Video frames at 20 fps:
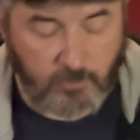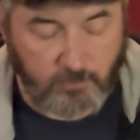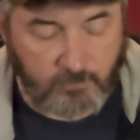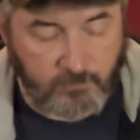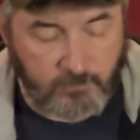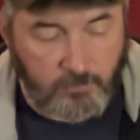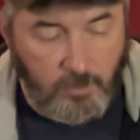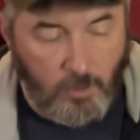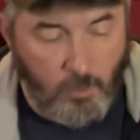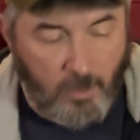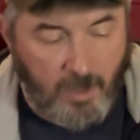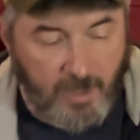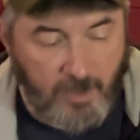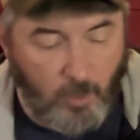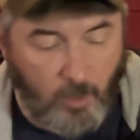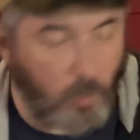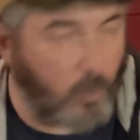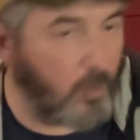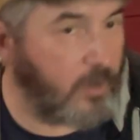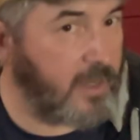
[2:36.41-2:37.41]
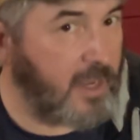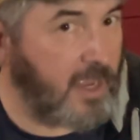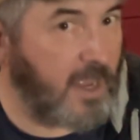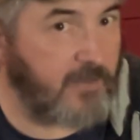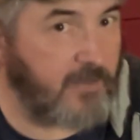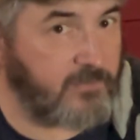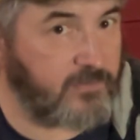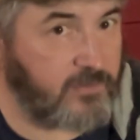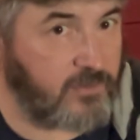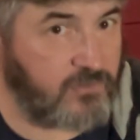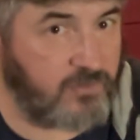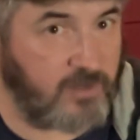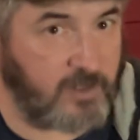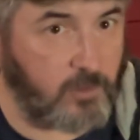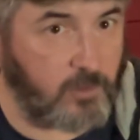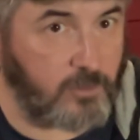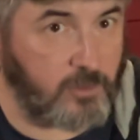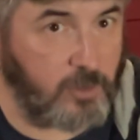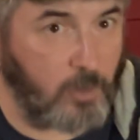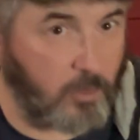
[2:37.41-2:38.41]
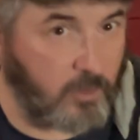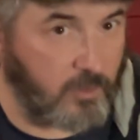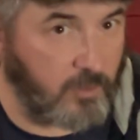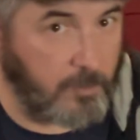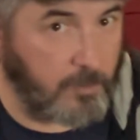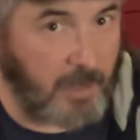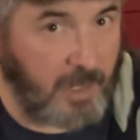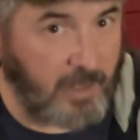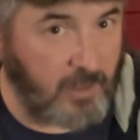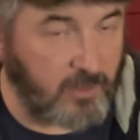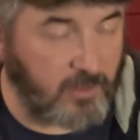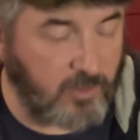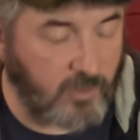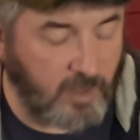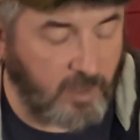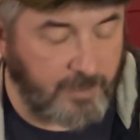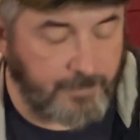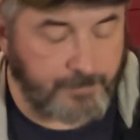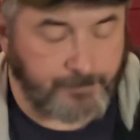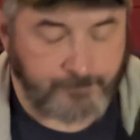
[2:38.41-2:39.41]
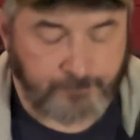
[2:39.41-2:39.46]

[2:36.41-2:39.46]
you know I only have the single yoke on the pilot side.